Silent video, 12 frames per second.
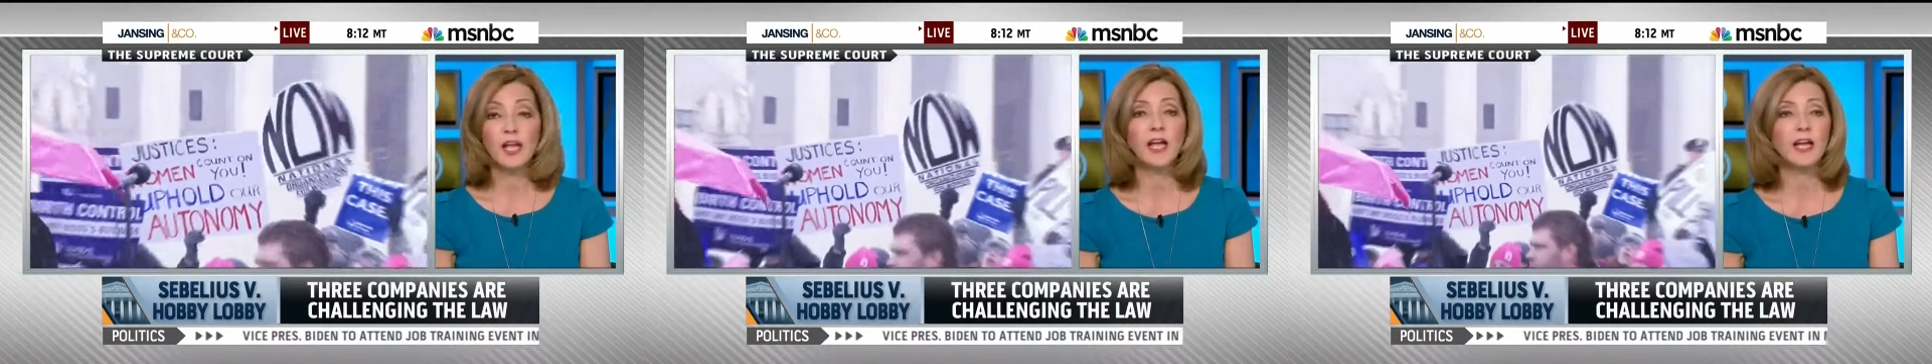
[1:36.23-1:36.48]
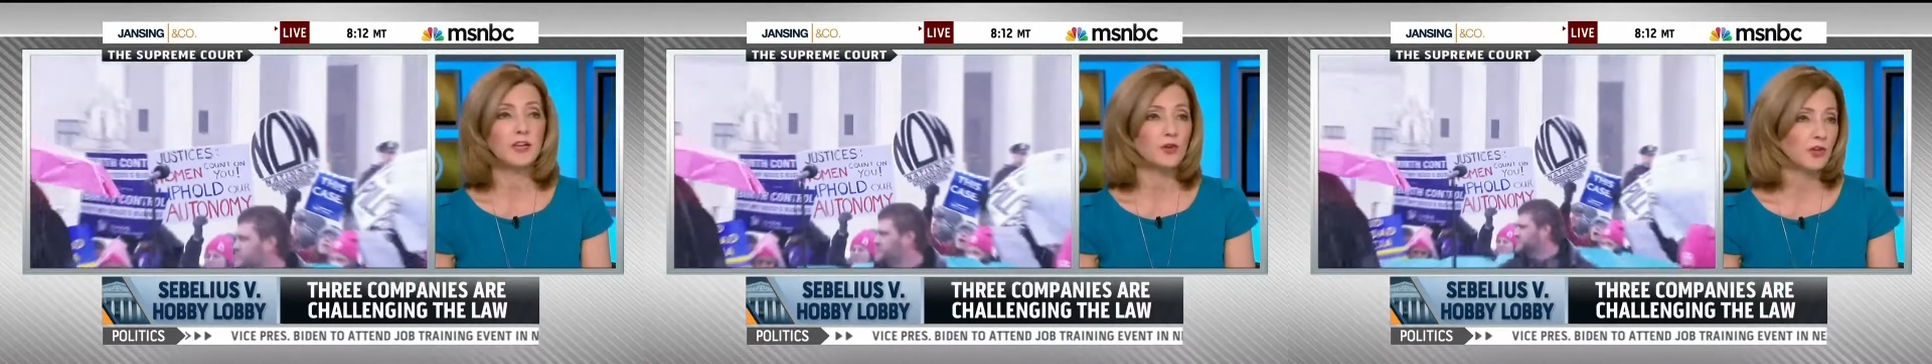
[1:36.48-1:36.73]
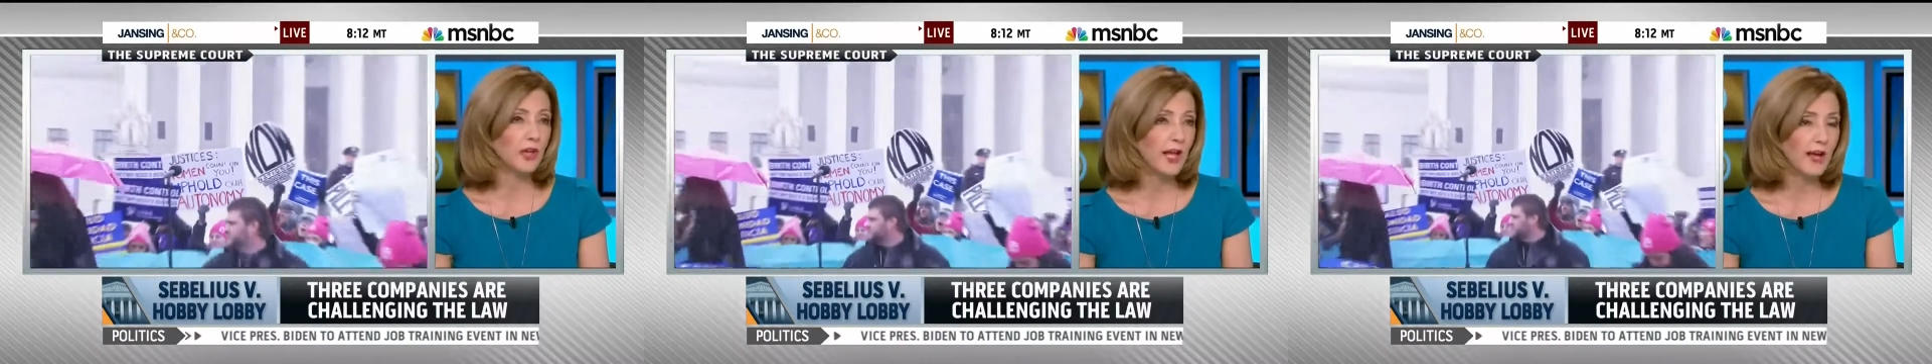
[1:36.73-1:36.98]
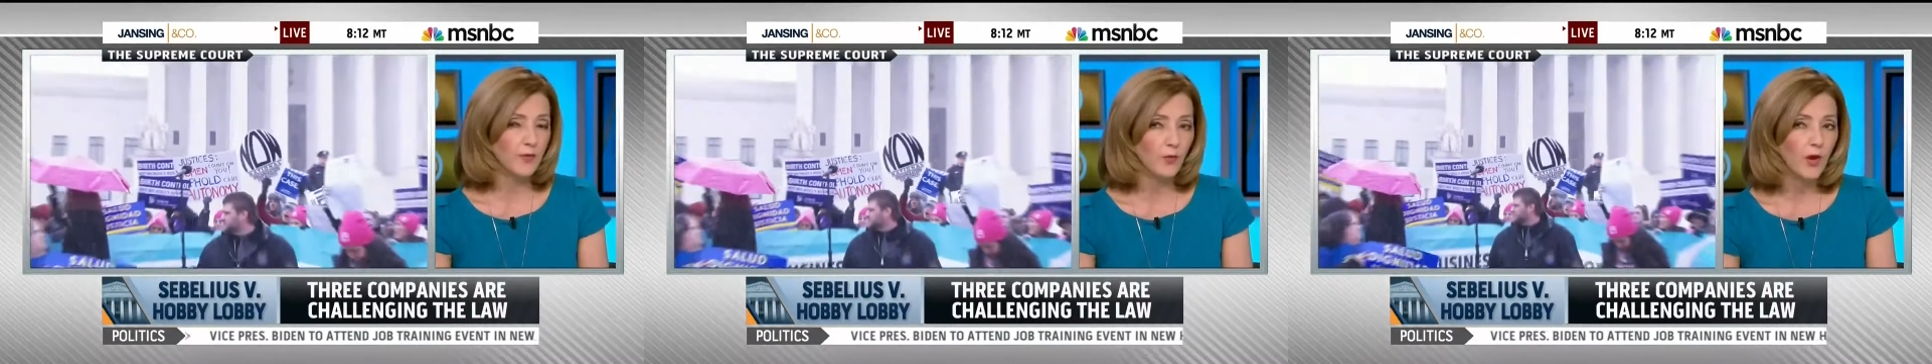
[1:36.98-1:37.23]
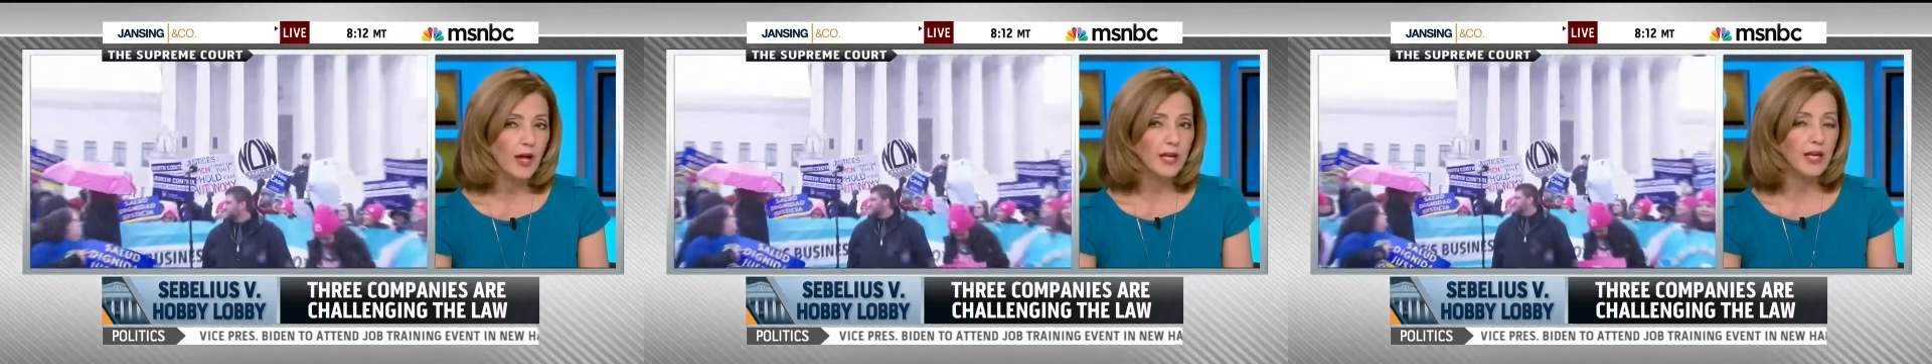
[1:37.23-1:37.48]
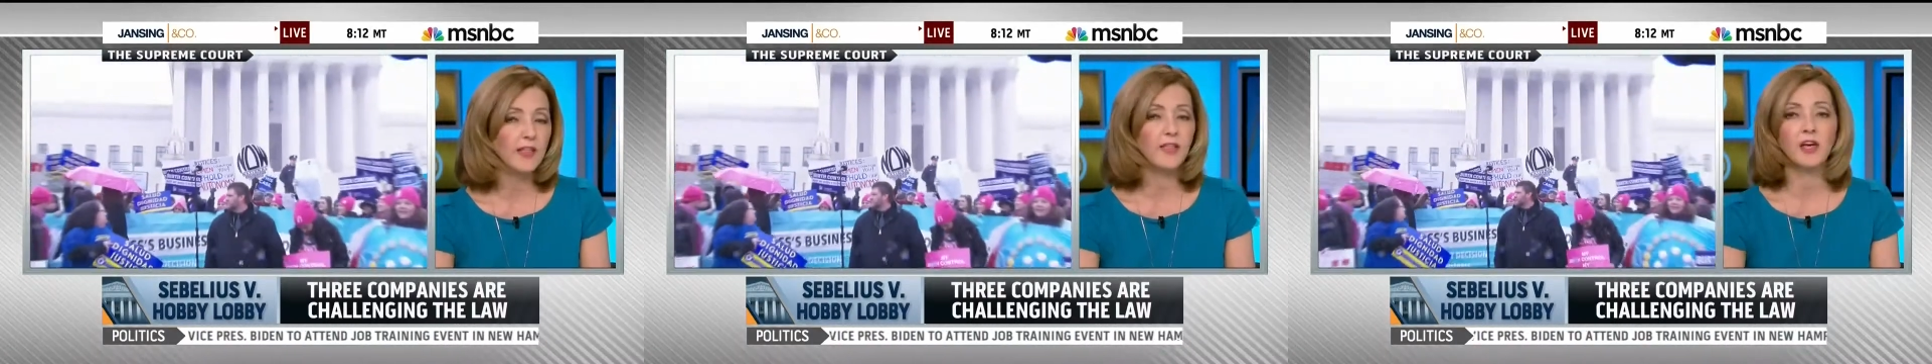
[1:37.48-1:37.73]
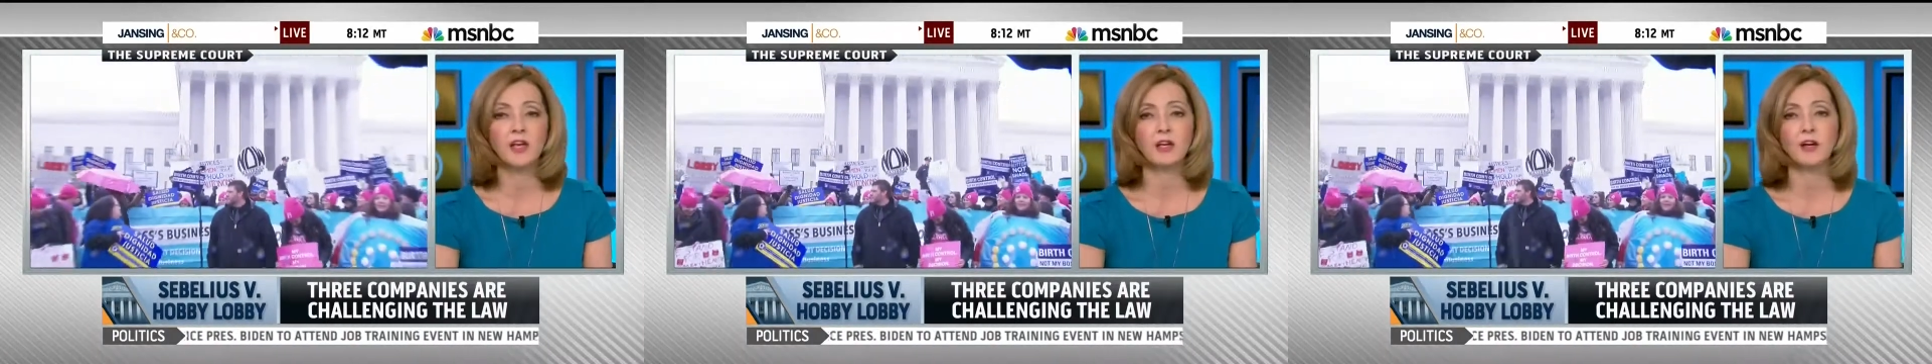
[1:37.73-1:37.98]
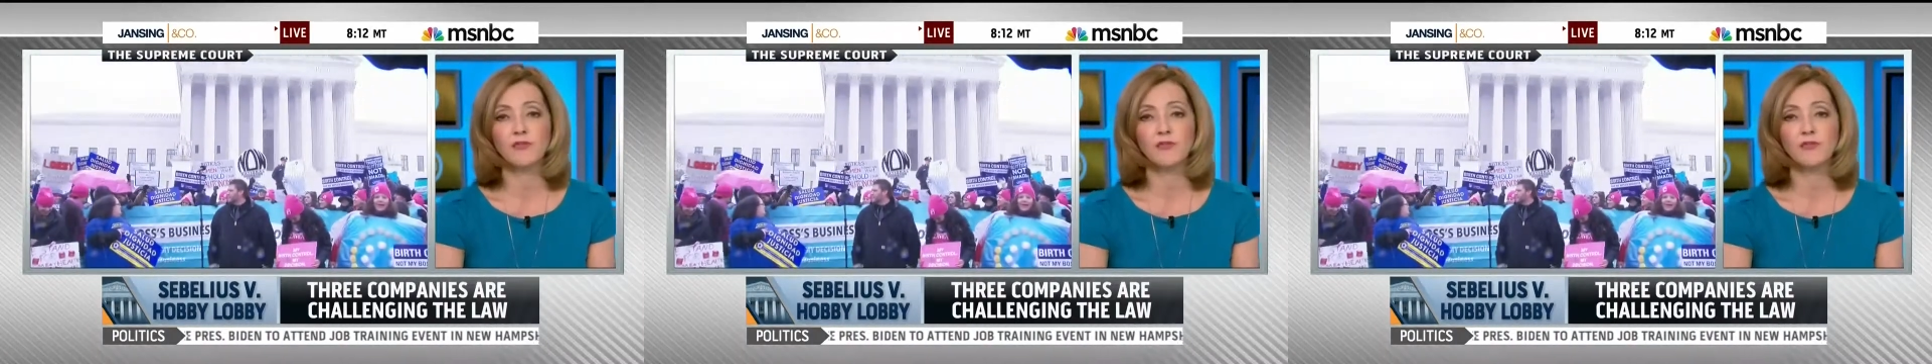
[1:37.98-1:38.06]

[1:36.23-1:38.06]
gay and you're going to have a wedding, then a